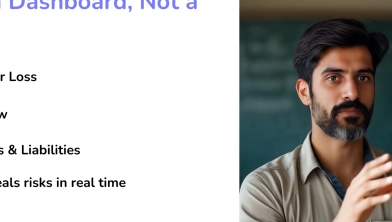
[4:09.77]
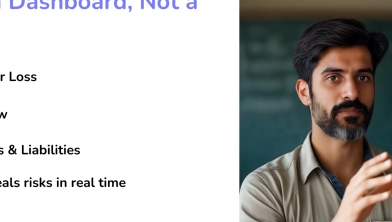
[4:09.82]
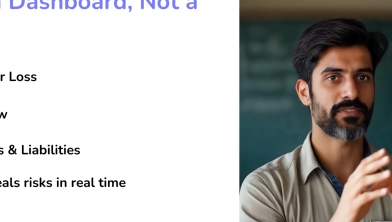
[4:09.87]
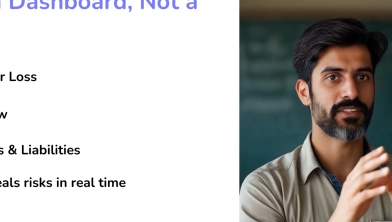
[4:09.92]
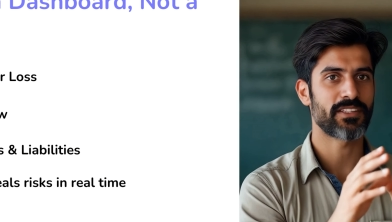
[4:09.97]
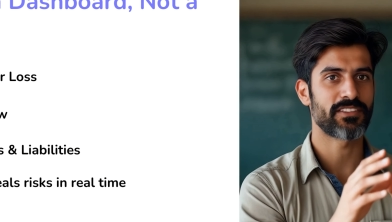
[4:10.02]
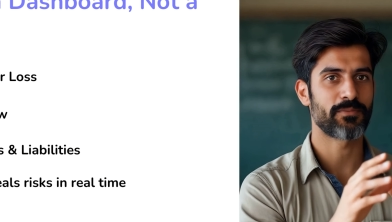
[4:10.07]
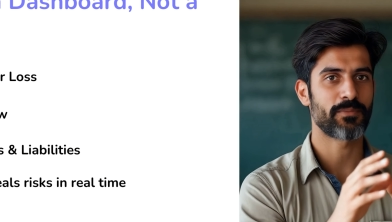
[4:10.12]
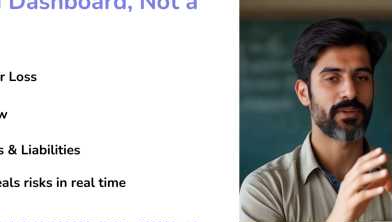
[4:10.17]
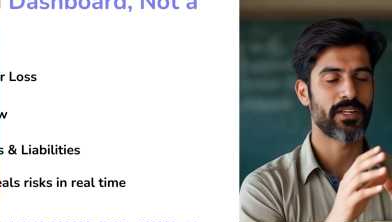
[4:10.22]

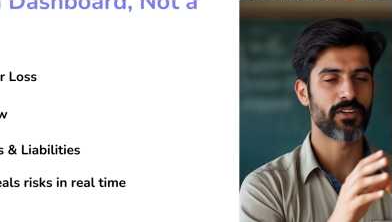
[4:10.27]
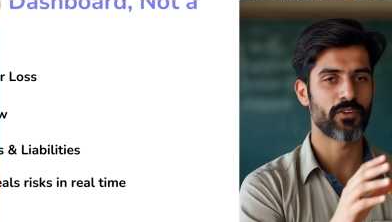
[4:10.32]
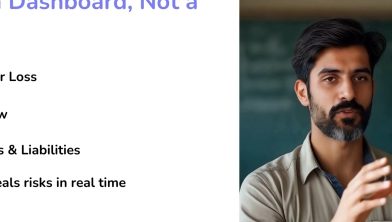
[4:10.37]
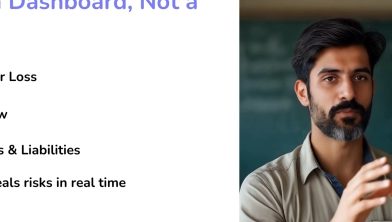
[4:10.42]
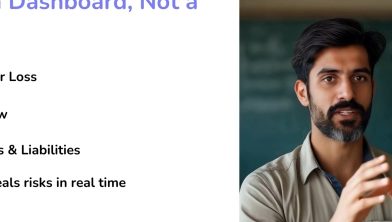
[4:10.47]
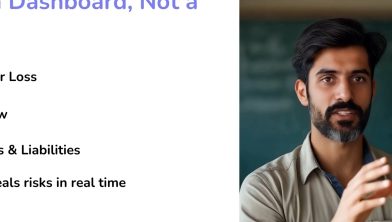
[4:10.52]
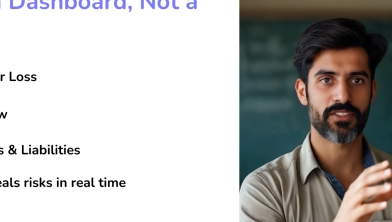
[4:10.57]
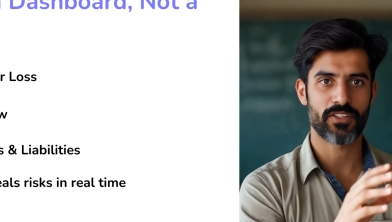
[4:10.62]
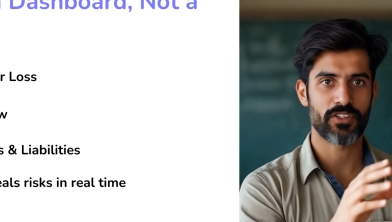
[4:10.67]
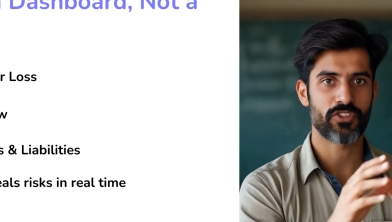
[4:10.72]
The
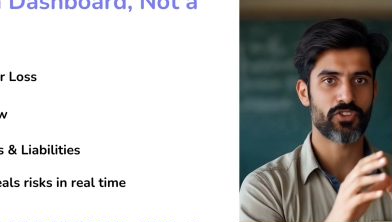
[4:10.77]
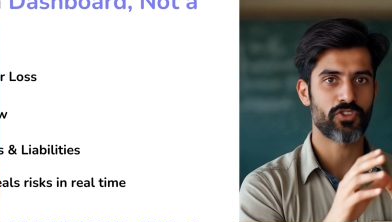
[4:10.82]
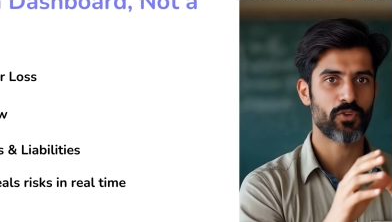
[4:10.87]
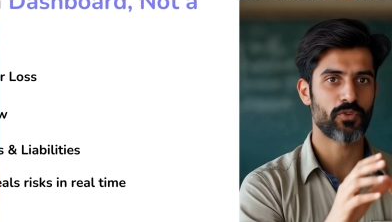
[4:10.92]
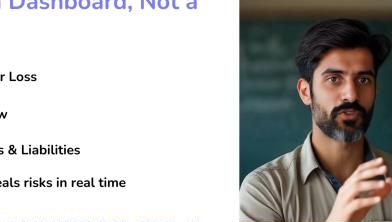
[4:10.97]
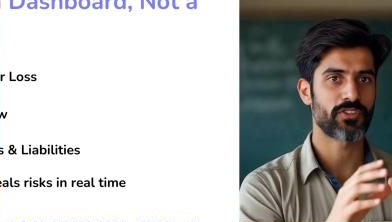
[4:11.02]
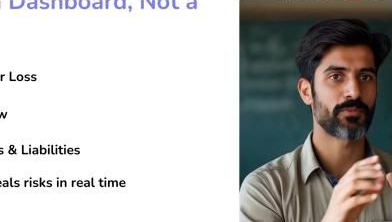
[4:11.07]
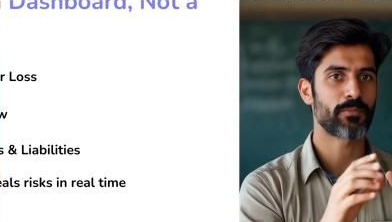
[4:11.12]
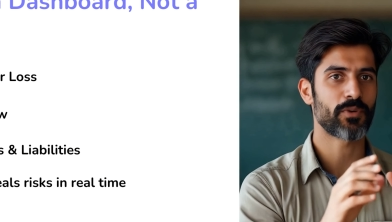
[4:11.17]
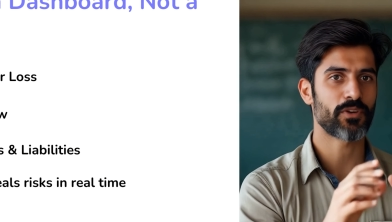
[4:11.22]
speedometer
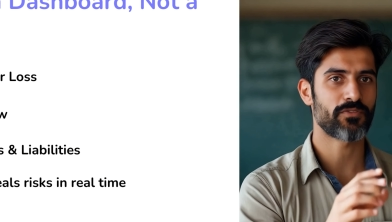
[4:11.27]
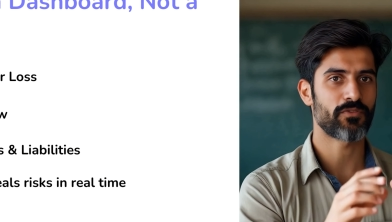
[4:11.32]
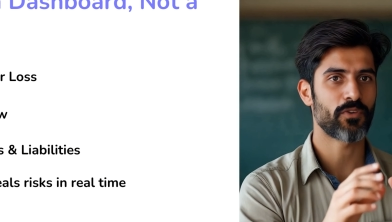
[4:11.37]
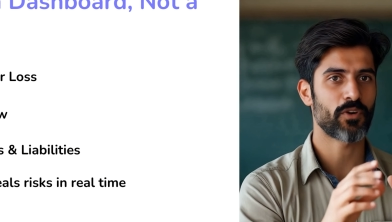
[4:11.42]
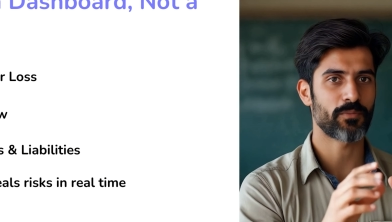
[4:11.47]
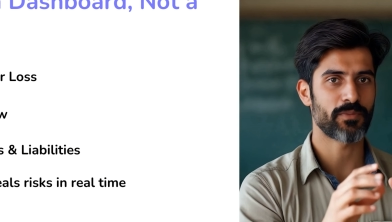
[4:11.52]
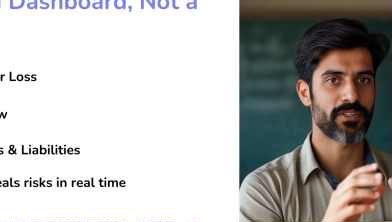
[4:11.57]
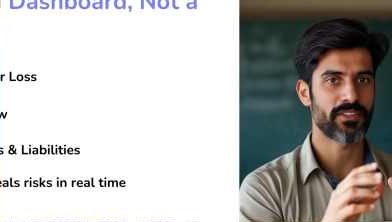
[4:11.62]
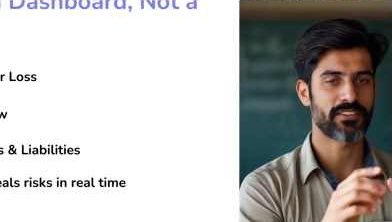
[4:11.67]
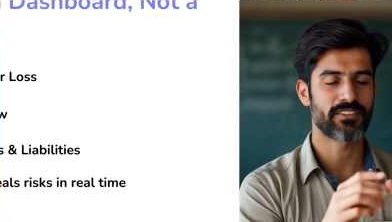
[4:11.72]
shows
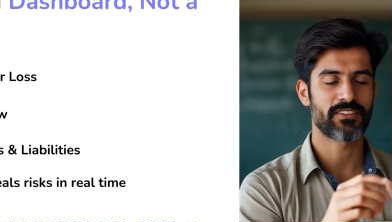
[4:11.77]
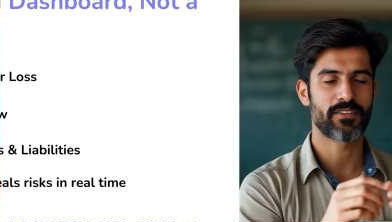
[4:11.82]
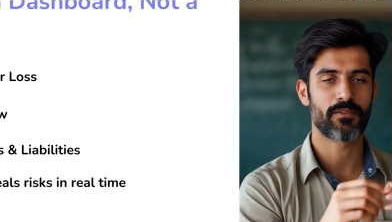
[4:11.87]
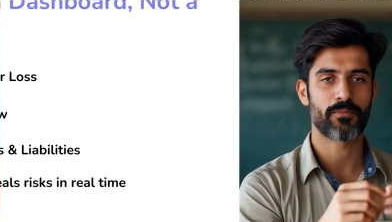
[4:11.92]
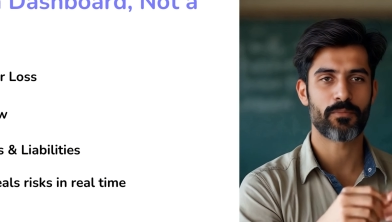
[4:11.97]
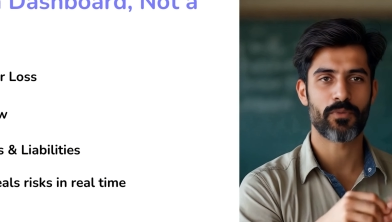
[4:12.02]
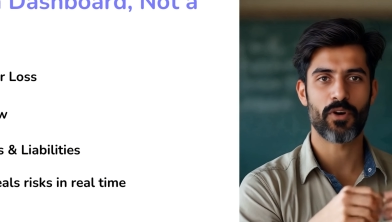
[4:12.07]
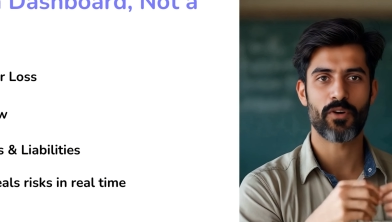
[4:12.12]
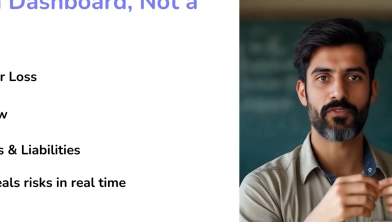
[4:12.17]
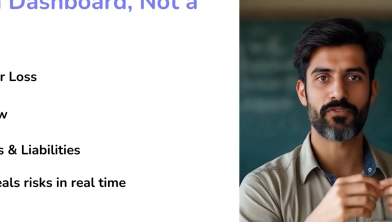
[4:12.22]
performance,
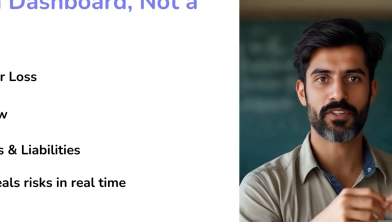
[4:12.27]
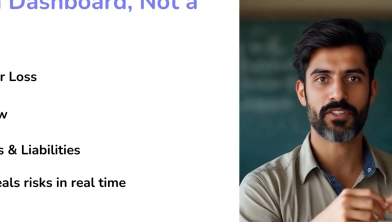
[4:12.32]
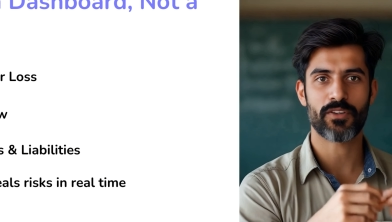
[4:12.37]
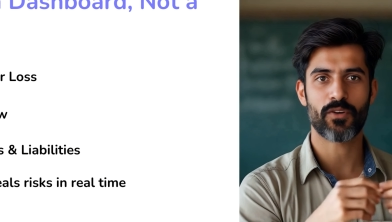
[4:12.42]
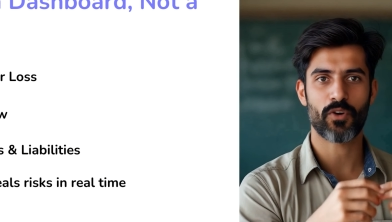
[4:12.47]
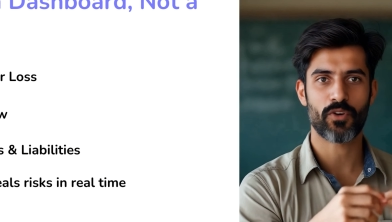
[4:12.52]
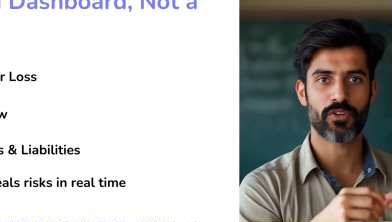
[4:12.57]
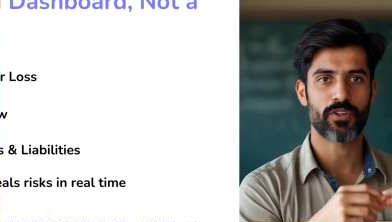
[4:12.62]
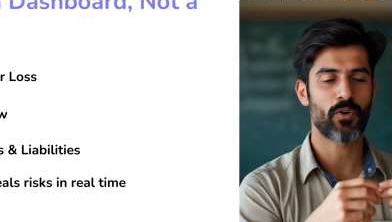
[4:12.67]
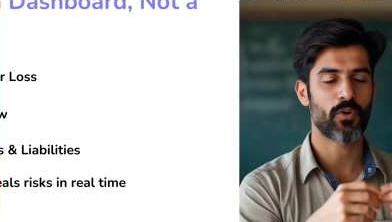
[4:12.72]
profit
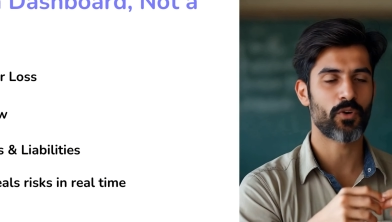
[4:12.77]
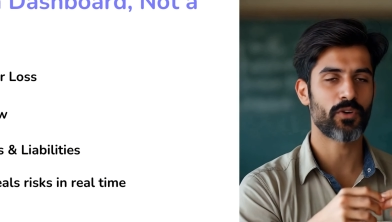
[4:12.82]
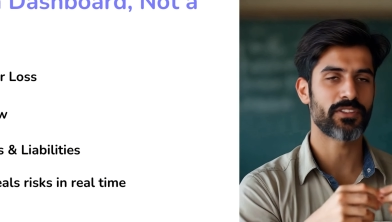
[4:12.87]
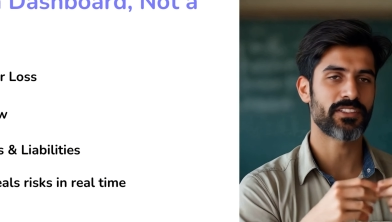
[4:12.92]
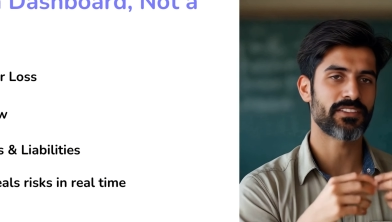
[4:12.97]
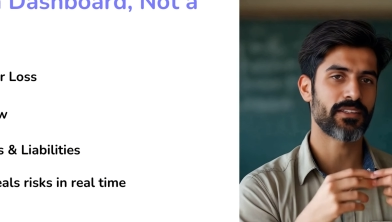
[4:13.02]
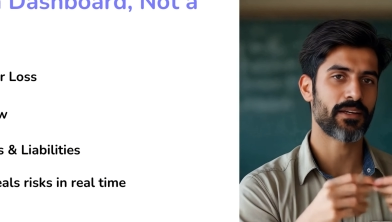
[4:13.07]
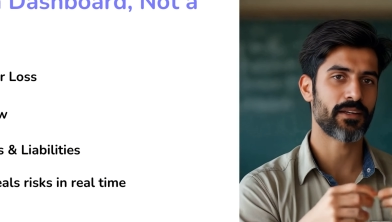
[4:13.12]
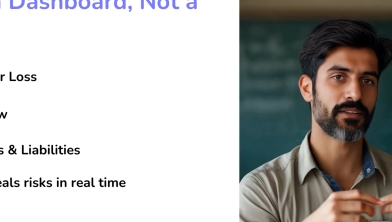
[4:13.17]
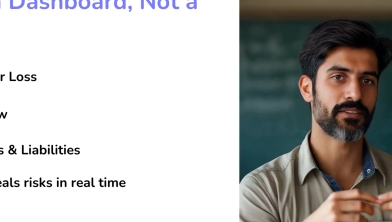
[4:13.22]
or loss,